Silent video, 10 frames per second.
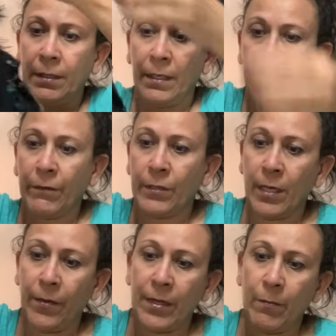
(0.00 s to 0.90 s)
Covers
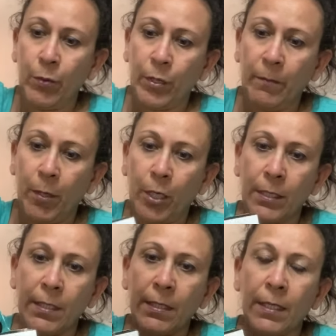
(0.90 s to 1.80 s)
all the important
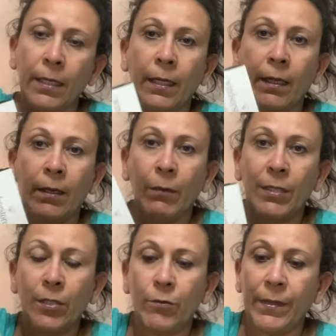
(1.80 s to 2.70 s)
parts. was
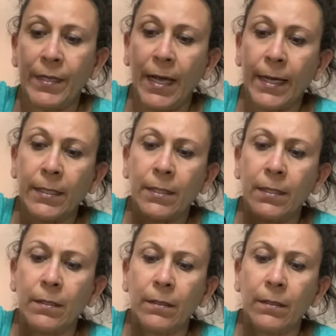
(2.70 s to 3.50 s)
new with tags.